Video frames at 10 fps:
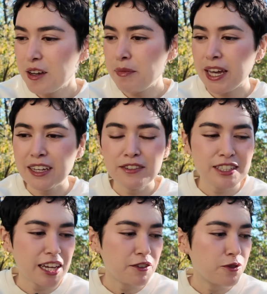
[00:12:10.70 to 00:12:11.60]
back of
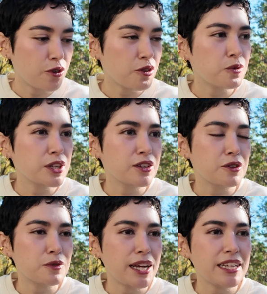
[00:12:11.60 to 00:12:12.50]
his like
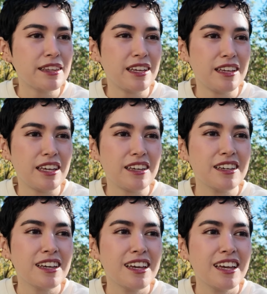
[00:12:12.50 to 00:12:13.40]
four-wheeler righty thingy.
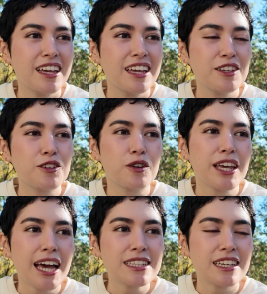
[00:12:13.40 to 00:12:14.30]

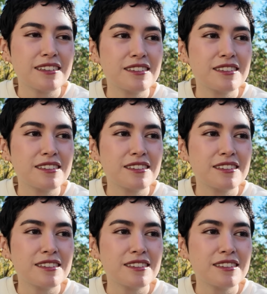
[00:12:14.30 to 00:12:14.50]
He has,